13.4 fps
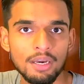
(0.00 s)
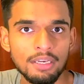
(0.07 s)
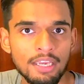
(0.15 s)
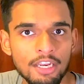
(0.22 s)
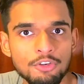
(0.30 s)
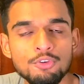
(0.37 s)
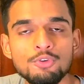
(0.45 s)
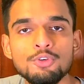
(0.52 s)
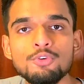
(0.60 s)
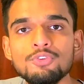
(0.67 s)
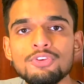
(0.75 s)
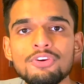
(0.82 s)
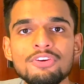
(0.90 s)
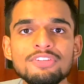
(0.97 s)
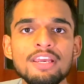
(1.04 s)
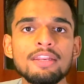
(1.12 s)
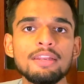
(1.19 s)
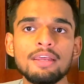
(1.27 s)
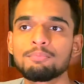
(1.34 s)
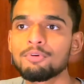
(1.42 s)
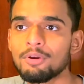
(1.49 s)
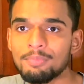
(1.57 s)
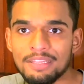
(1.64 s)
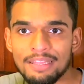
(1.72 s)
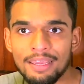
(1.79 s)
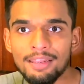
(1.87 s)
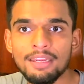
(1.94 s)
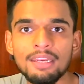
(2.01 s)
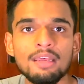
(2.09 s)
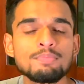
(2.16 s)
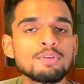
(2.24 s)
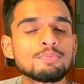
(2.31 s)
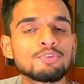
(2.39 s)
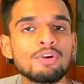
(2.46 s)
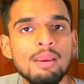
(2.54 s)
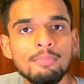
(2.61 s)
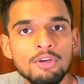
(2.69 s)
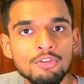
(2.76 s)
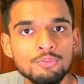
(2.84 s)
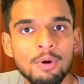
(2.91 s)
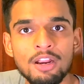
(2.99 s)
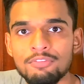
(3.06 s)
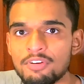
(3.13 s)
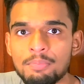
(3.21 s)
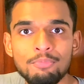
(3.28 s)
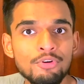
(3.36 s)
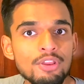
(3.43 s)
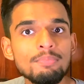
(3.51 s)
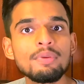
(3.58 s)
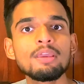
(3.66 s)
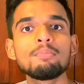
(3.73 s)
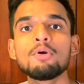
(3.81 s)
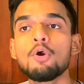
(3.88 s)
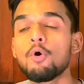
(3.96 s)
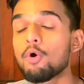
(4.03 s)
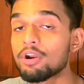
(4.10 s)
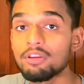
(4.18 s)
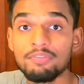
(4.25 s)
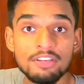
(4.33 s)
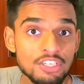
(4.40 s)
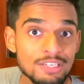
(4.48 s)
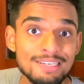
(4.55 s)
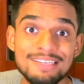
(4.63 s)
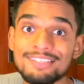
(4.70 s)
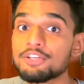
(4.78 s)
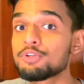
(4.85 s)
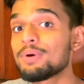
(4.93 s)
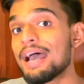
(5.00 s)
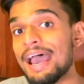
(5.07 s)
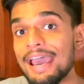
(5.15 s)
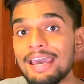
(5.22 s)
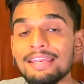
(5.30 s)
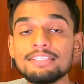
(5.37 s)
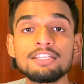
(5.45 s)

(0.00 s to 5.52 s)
get new users, and probably they'll end up subscribing to Spotify Premium, or even just listen to ads.